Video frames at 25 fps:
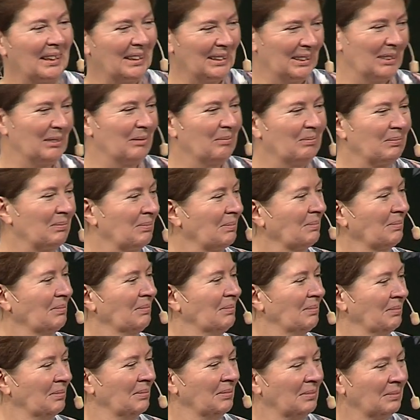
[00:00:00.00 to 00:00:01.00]
Um,
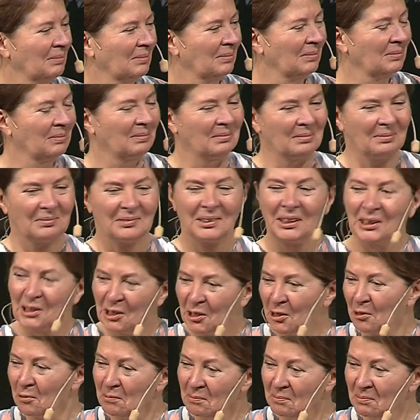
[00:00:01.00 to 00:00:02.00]

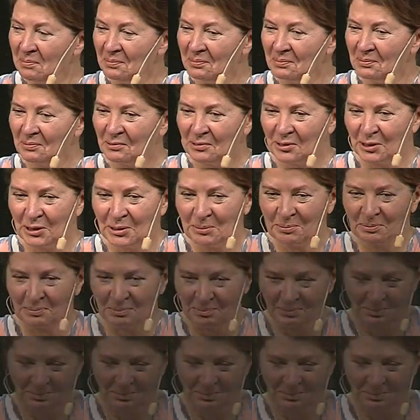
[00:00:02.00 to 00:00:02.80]
thank you for